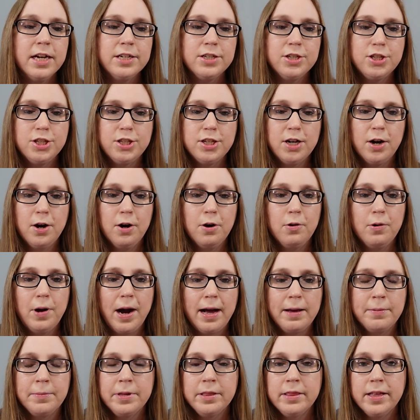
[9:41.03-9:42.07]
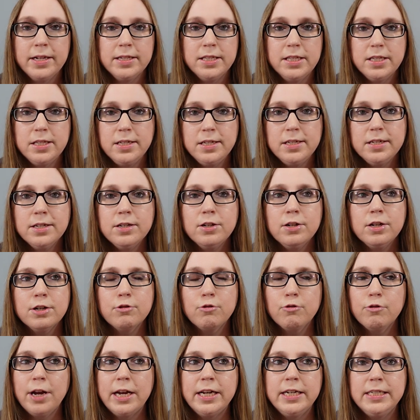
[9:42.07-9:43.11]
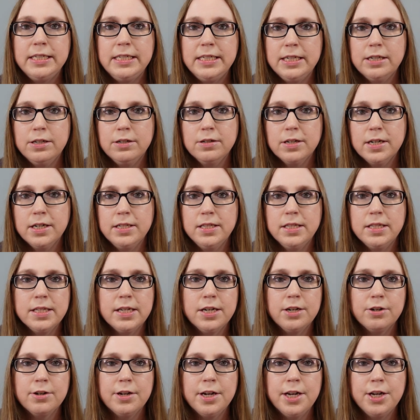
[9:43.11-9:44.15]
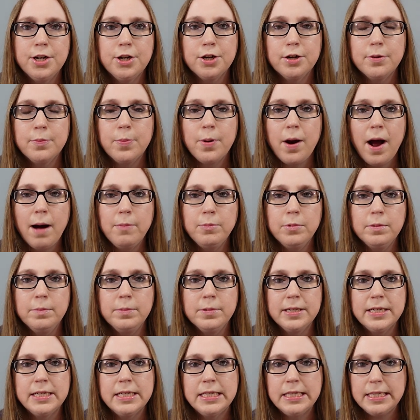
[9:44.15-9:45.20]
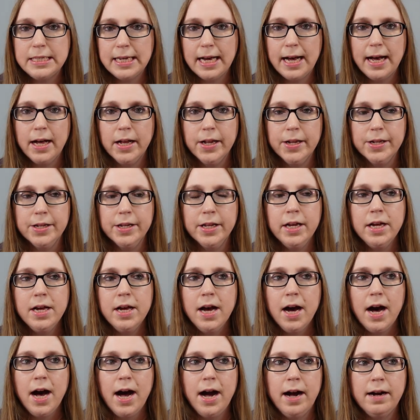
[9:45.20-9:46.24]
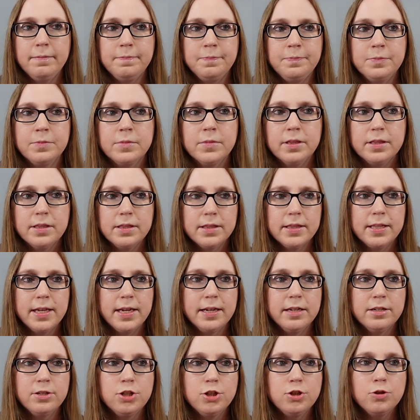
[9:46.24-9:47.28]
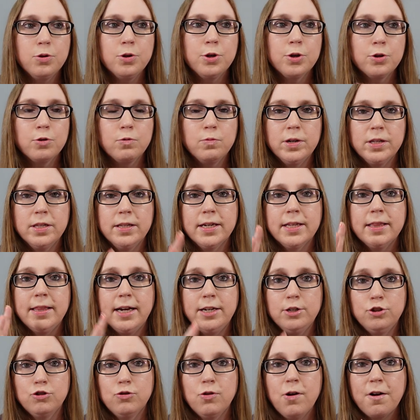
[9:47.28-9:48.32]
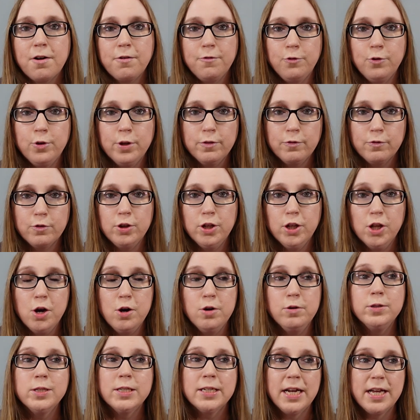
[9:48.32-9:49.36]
So, I mean, that's still a great deal considering you could probably sell, um, they sold her with like that trunk full of clothes.